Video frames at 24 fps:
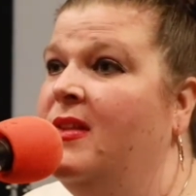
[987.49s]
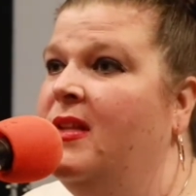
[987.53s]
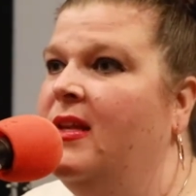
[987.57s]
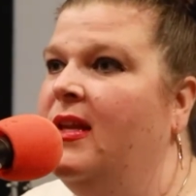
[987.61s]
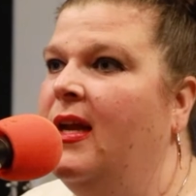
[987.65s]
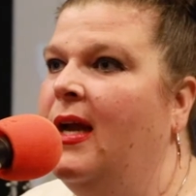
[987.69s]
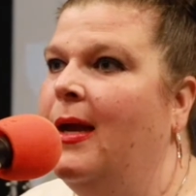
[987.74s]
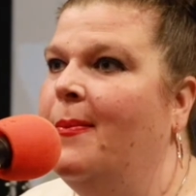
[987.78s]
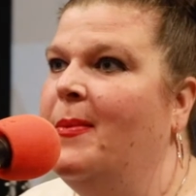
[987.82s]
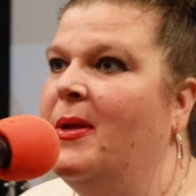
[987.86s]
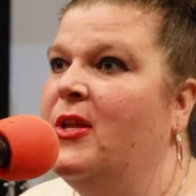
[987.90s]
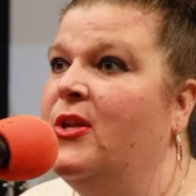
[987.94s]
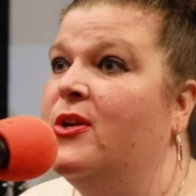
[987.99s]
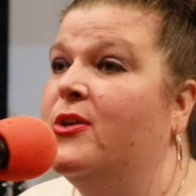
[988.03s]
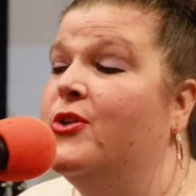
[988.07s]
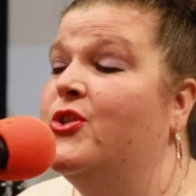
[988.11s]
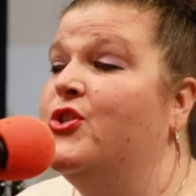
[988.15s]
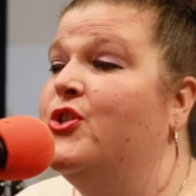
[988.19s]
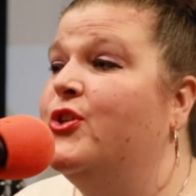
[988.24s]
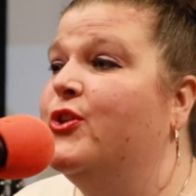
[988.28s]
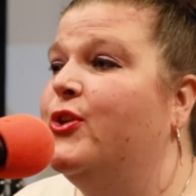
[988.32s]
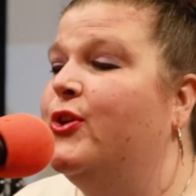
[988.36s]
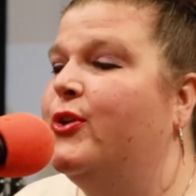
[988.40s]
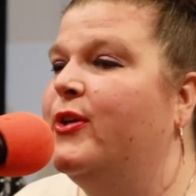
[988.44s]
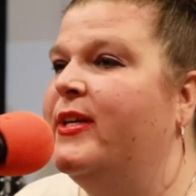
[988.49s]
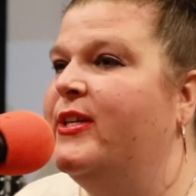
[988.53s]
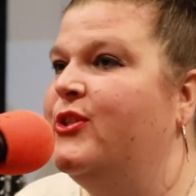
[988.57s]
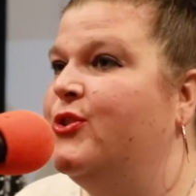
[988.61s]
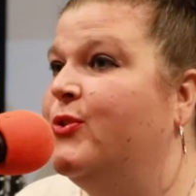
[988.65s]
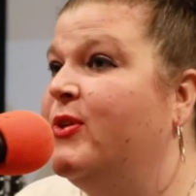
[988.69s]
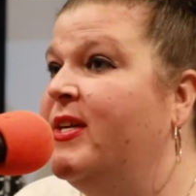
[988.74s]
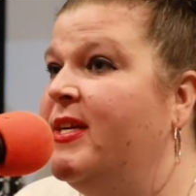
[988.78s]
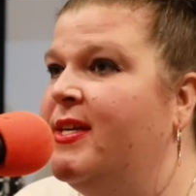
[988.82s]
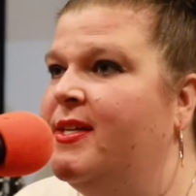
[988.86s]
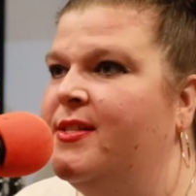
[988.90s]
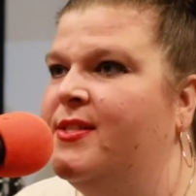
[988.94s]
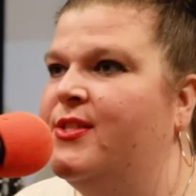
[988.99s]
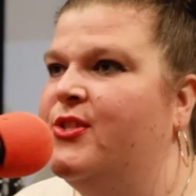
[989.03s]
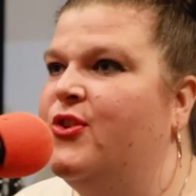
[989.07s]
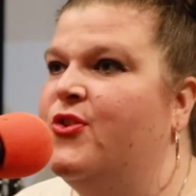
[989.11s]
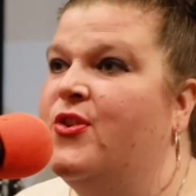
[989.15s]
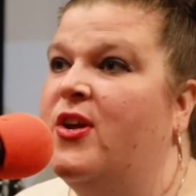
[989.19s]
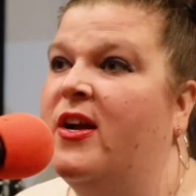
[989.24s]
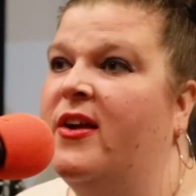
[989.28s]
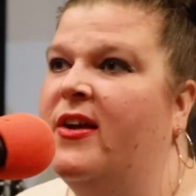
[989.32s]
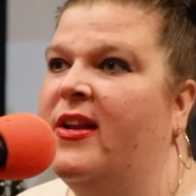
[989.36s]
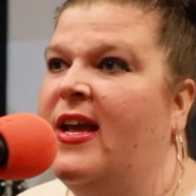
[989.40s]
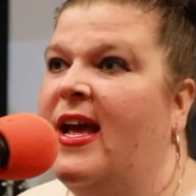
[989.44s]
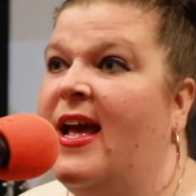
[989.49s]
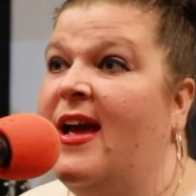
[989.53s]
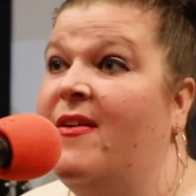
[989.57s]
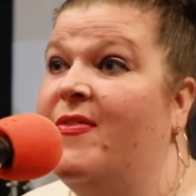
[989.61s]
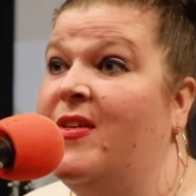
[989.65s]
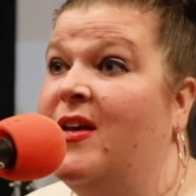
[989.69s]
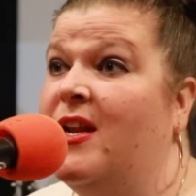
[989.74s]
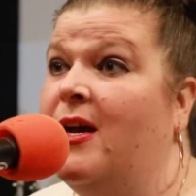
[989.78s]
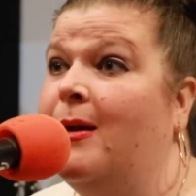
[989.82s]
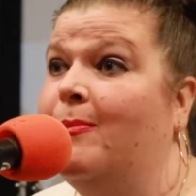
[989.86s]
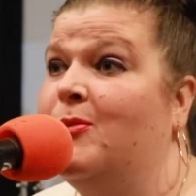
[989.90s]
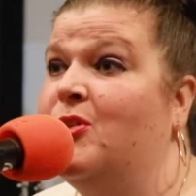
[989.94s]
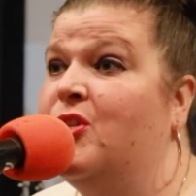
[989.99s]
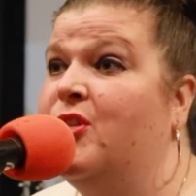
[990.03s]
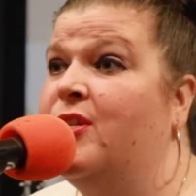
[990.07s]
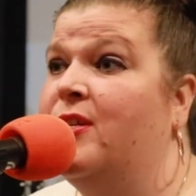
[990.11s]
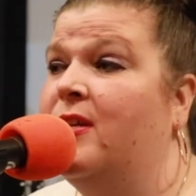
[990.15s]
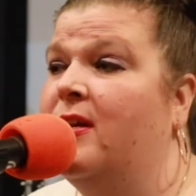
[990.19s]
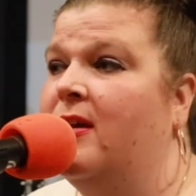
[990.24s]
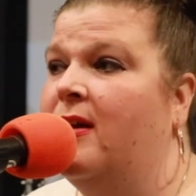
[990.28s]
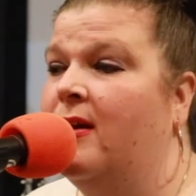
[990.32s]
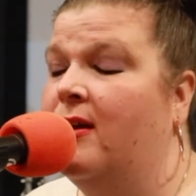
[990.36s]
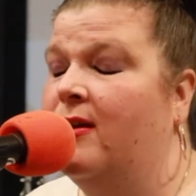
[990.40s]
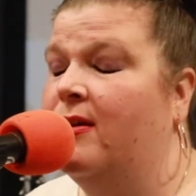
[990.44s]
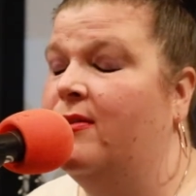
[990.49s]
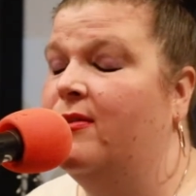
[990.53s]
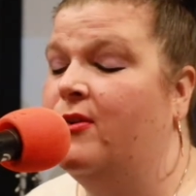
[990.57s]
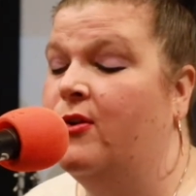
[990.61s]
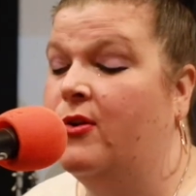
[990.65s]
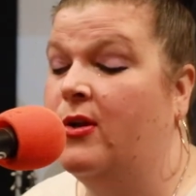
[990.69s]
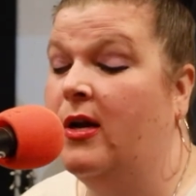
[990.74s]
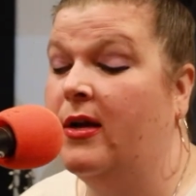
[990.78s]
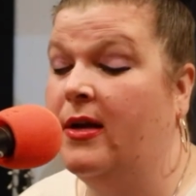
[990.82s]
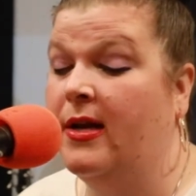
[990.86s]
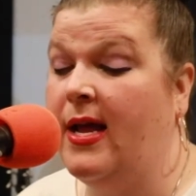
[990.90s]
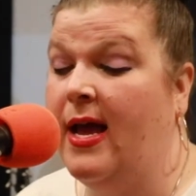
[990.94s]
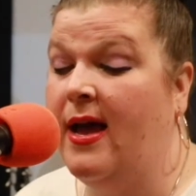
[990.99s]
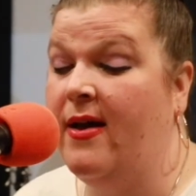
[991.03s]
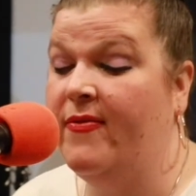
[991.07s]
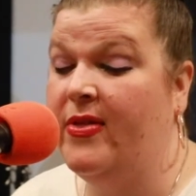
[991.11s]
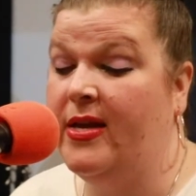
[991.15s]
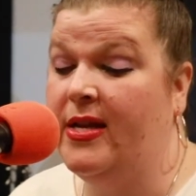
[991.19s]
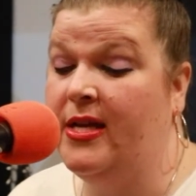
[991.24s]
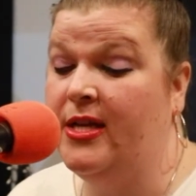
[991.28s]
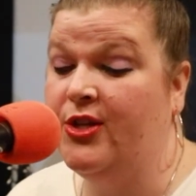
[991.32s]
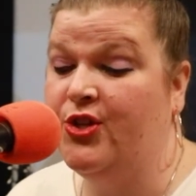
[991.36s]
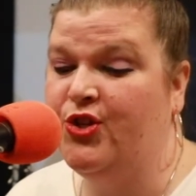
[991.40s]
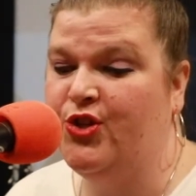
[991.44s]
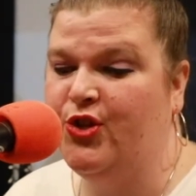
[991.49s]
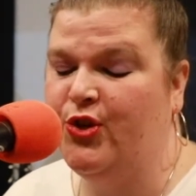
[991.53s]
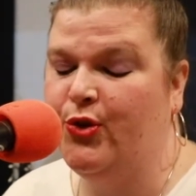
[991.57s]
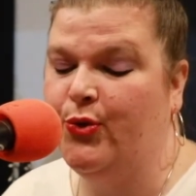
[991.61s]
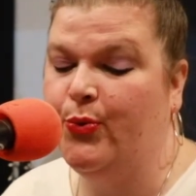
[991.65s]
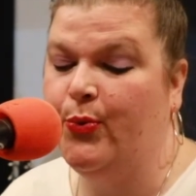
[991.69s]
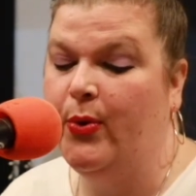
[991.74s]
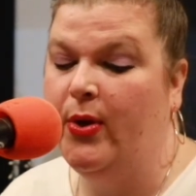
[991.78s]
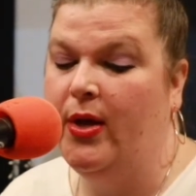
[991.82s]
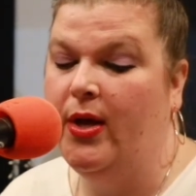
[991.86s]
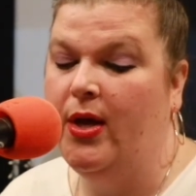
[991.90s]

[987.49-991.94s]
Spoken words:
I mean, your sugary drinks, you're not going to have that option, or you're not going to have that issue